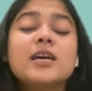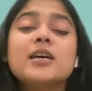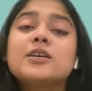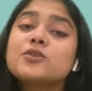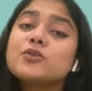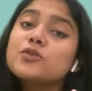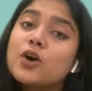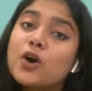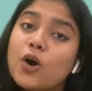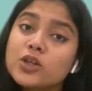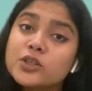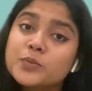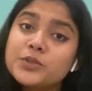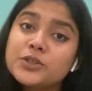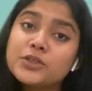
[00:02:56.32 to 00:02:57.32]
So the
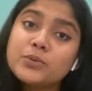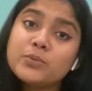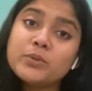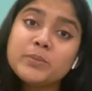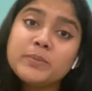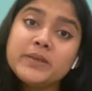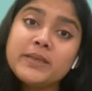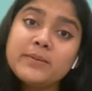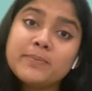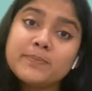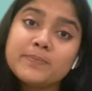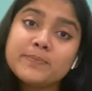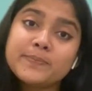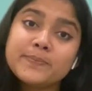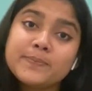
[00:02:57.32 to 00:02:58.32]
hospital will be
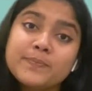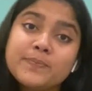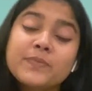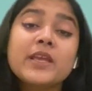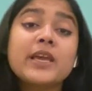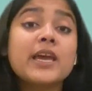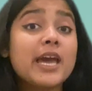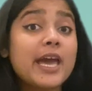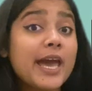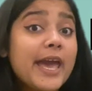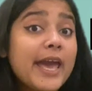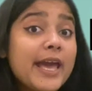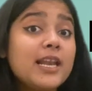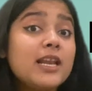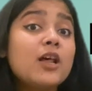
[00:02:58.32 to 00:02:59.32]

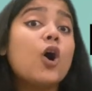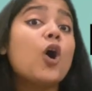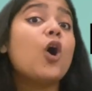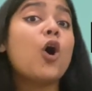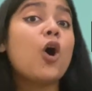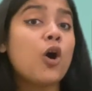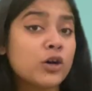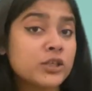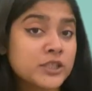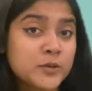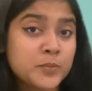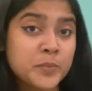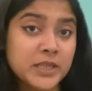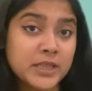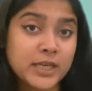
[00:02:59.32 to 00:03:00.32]
el
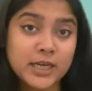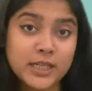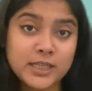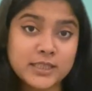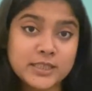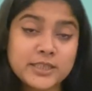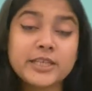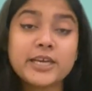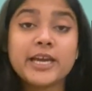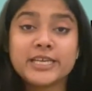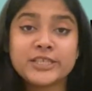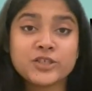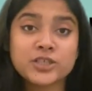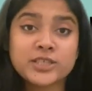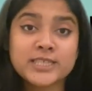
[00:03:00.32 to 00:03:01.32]
hospital.
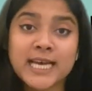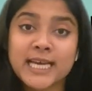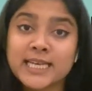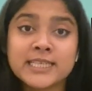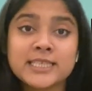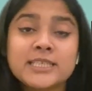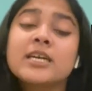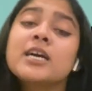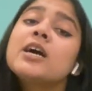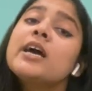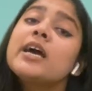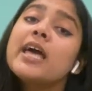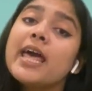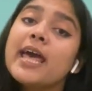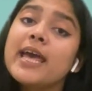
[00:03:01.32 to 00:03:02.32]
H is silent.
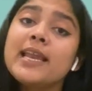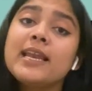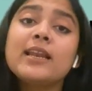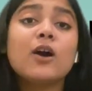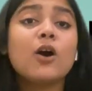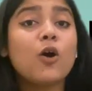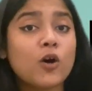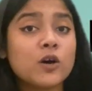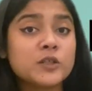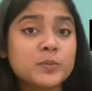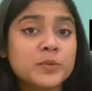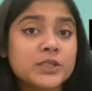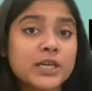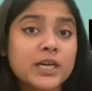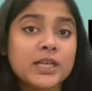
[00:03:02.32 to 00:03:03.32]
El
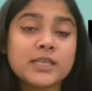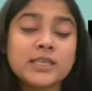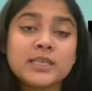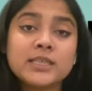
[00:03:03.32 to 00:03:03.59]
hospital.